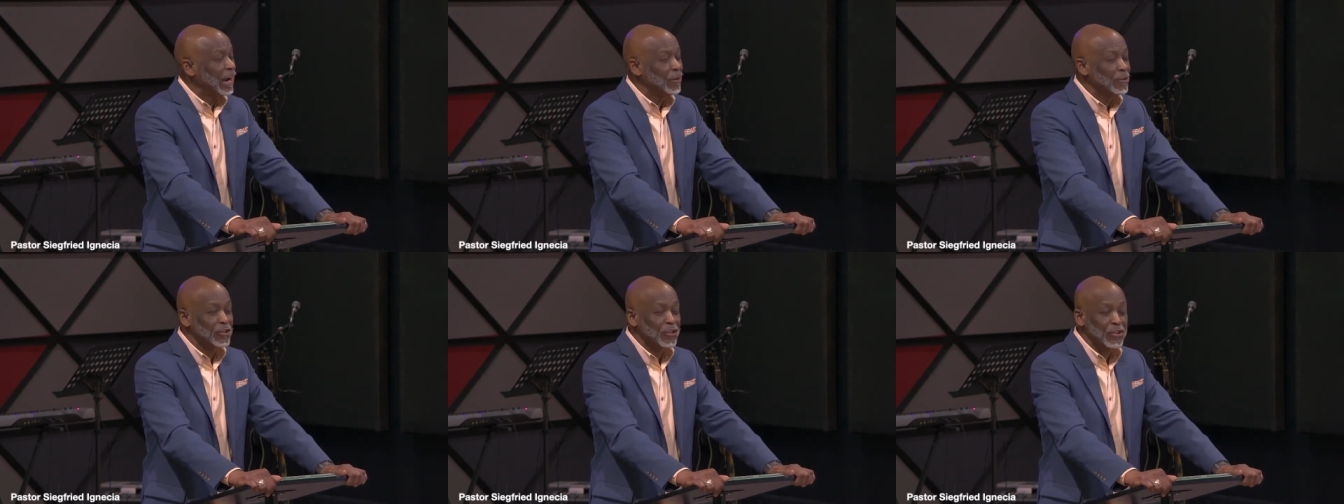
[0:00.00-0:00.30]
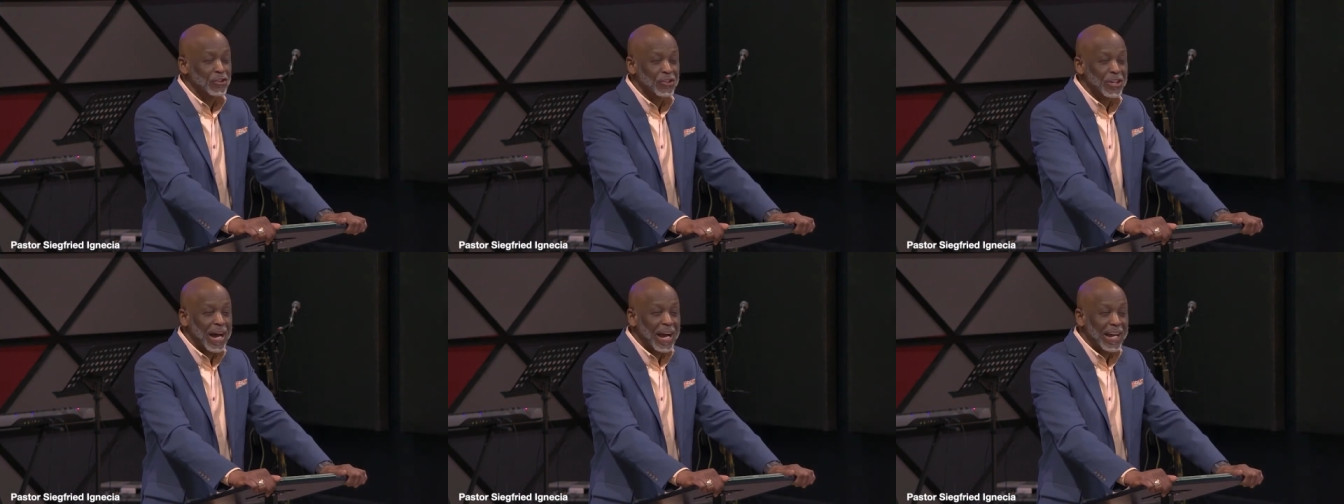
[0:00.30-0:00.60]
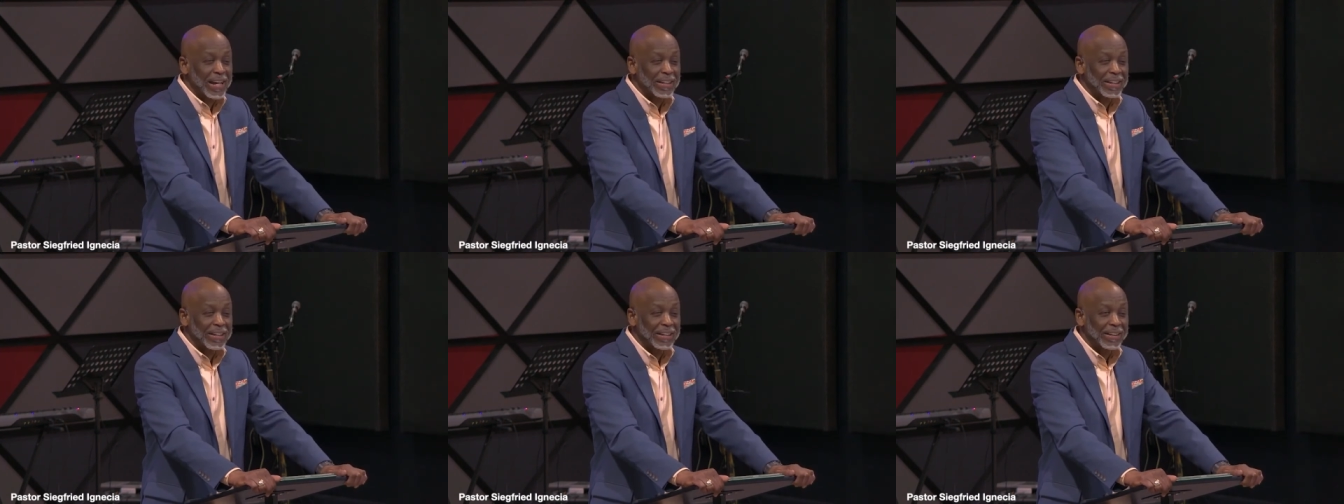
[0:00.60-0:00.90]
in our
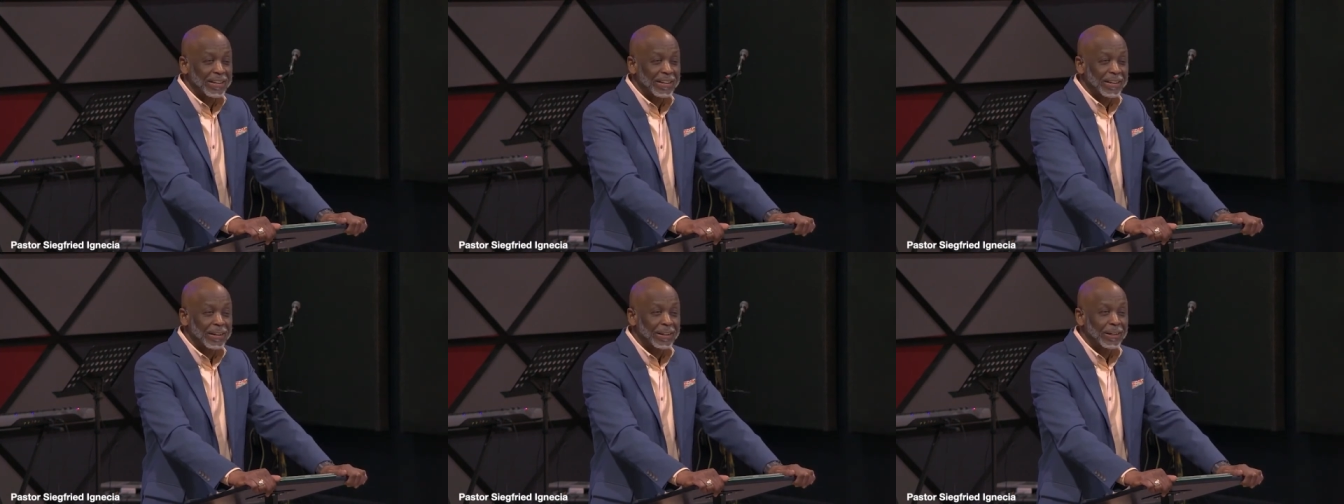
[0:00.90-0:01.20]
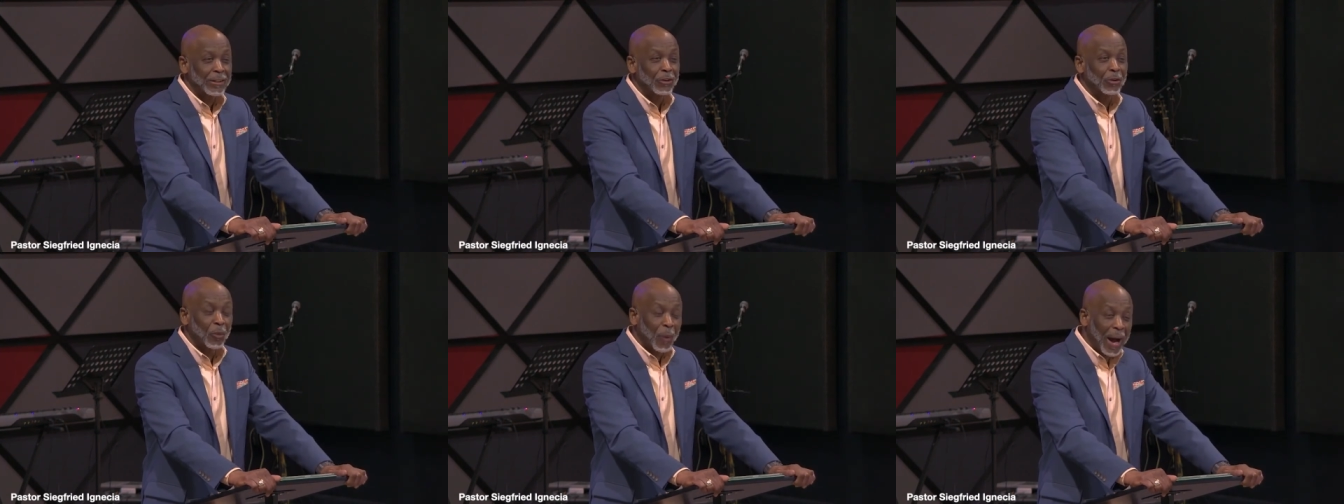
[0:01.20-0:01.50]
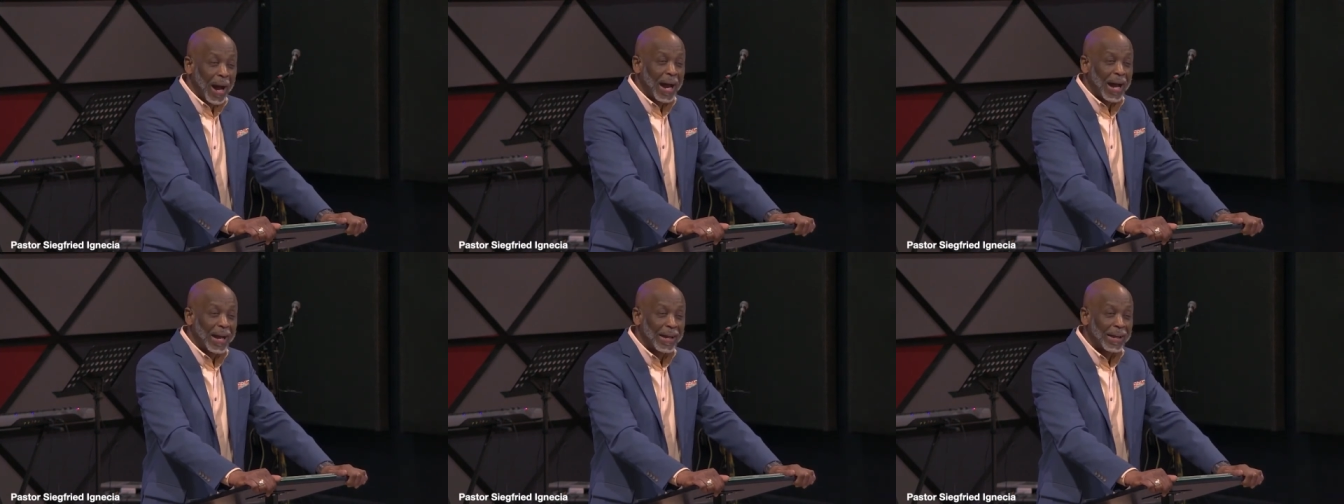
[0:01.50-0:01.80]
society.
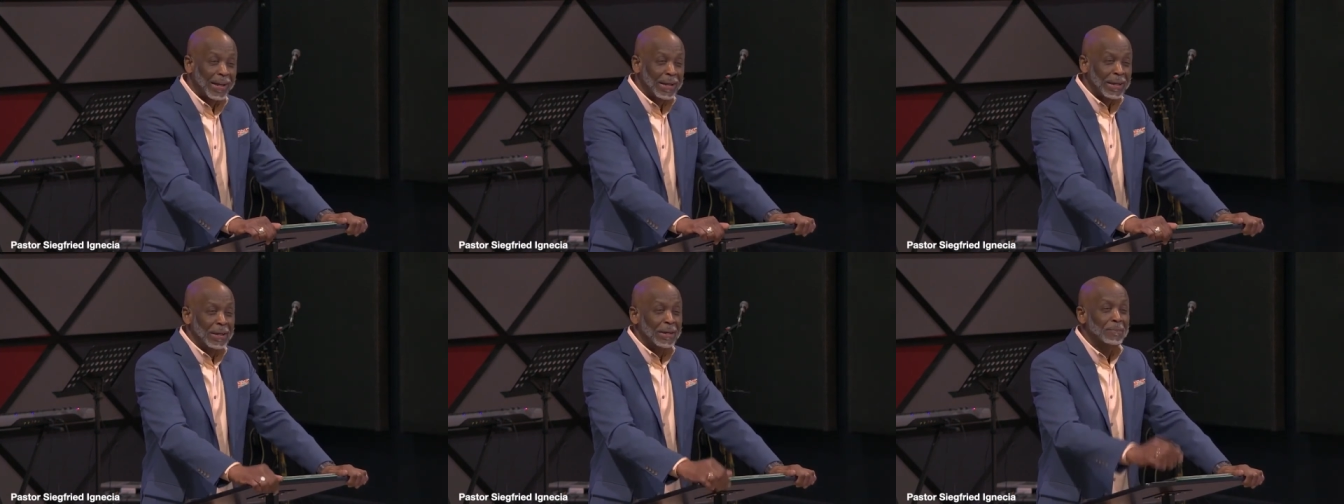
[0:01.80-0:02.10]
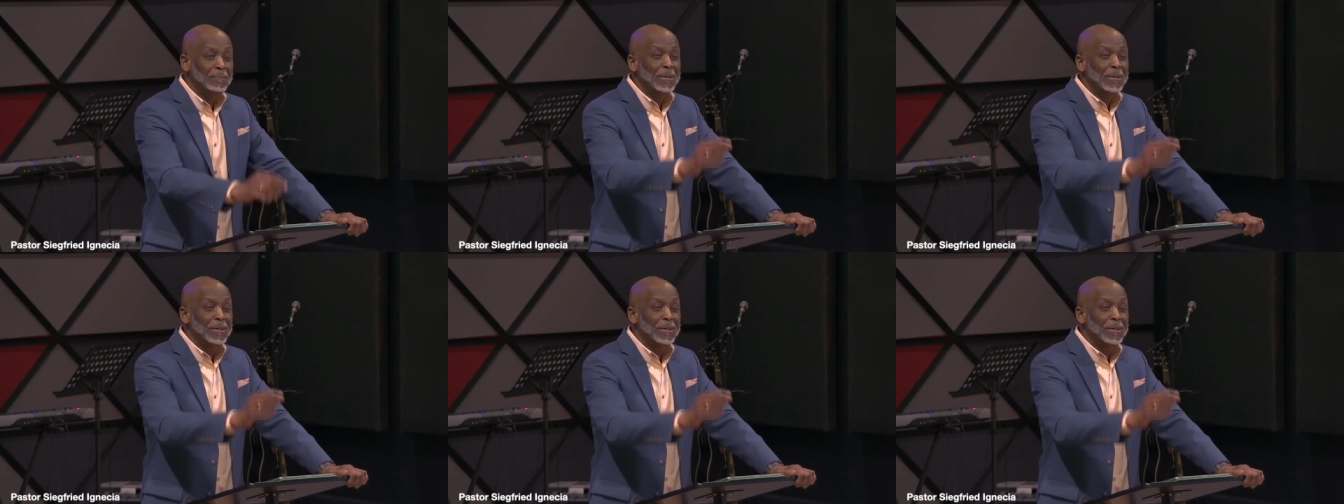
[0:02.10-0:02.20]
Why?